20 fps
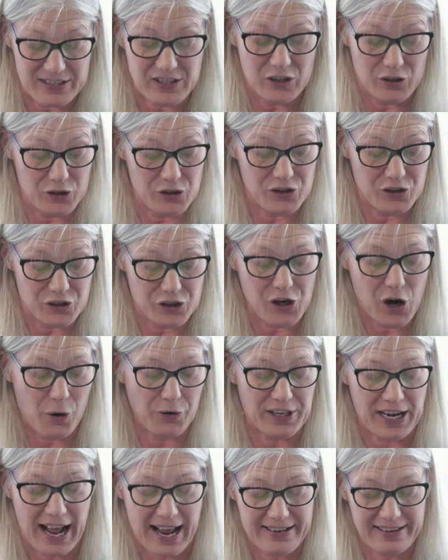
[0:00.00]
to know
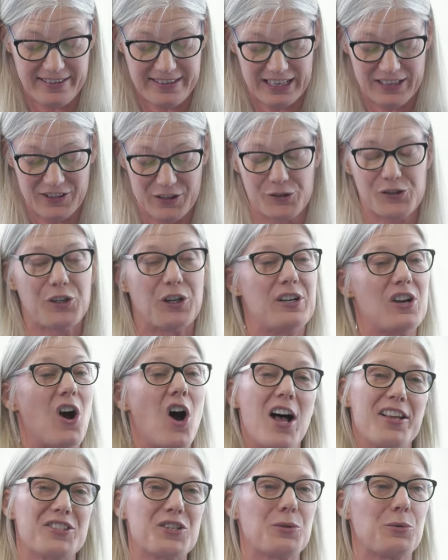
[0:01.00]
that I'd think there's an
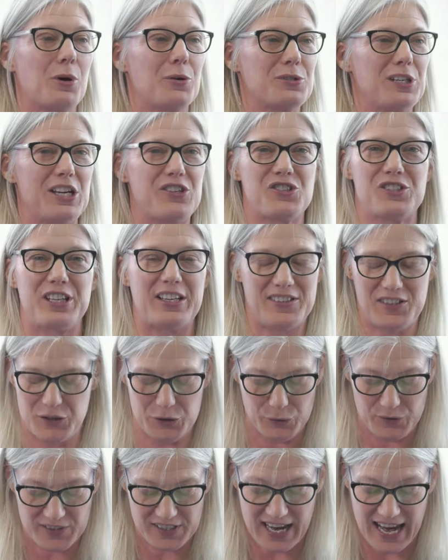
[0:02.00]
Austen quotation that
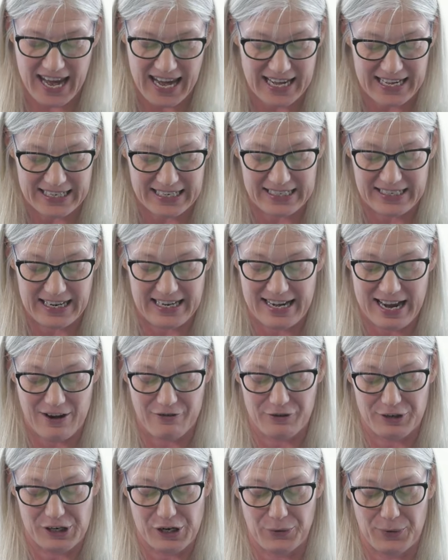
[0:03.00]
suits any and
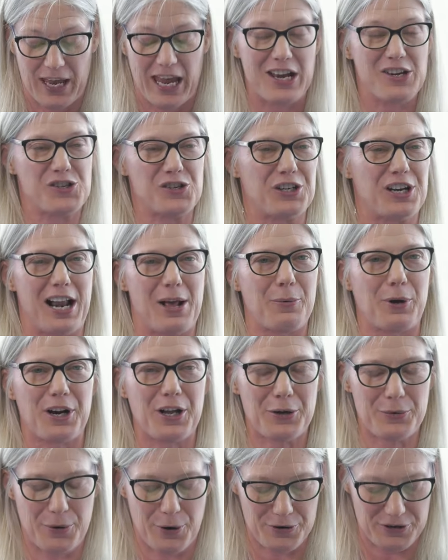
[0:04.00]
every occasion, and I want
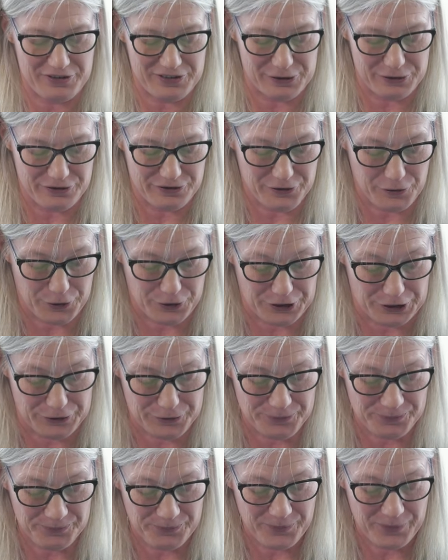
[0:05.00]
to quote a few for
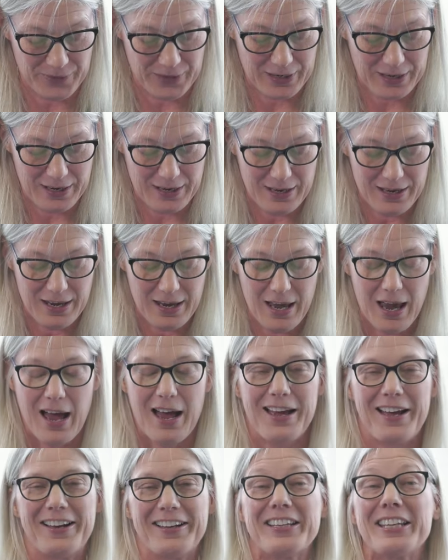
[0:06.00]
you.
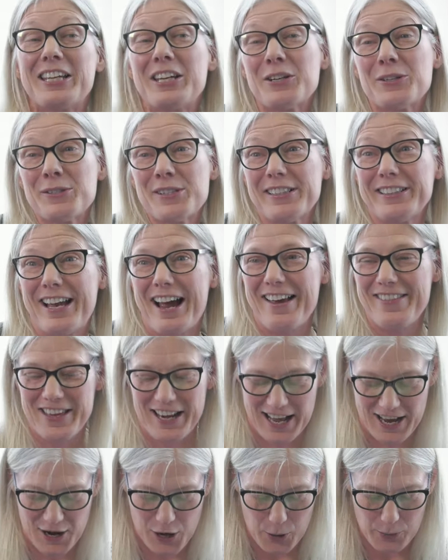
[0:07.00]
Here's a line
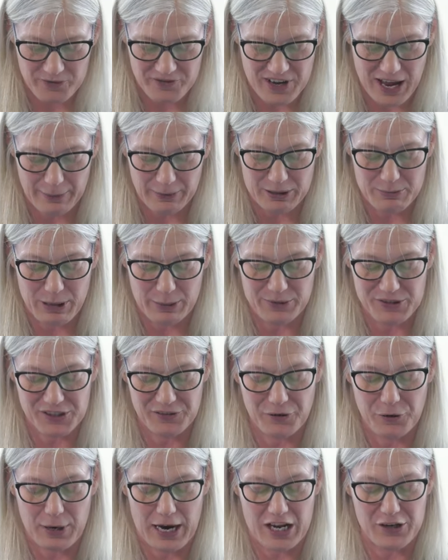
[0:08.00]
that I hope family members
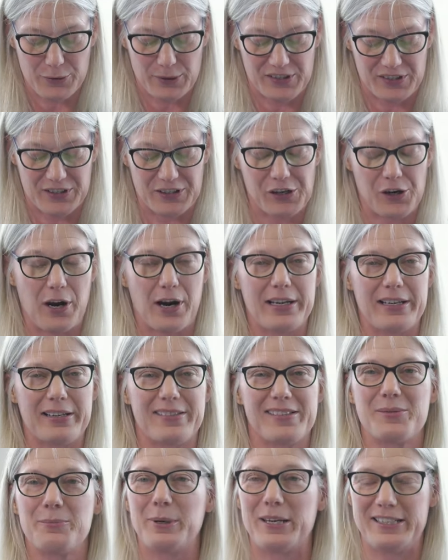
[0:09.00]
of graduates in the
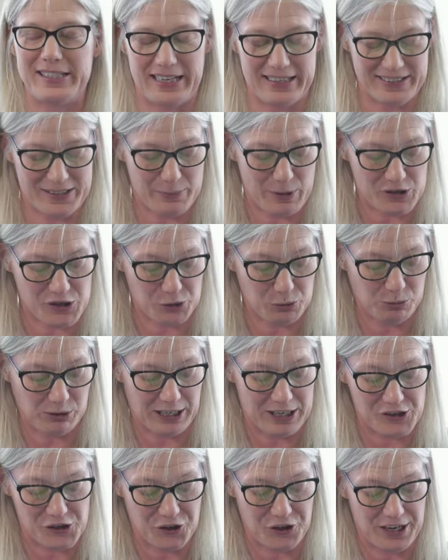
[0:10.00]
audience may take special
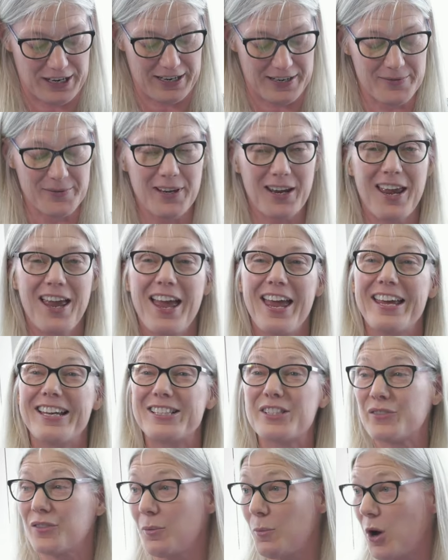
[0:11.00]
pleasure in.
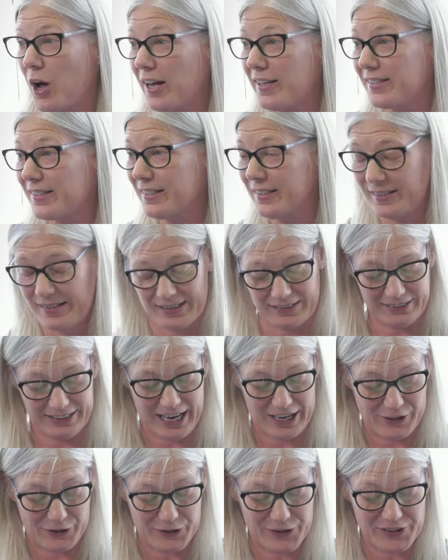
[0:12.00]
It's from Austen's
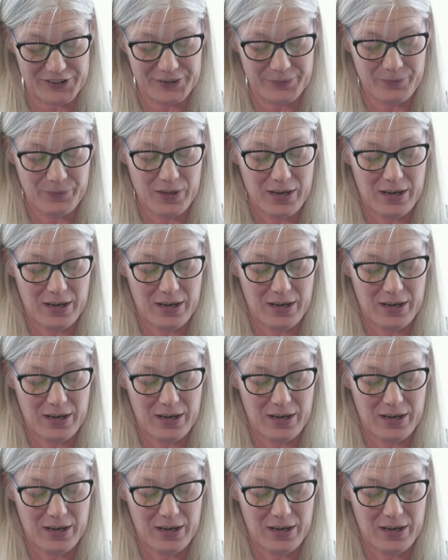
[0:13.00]
Letters.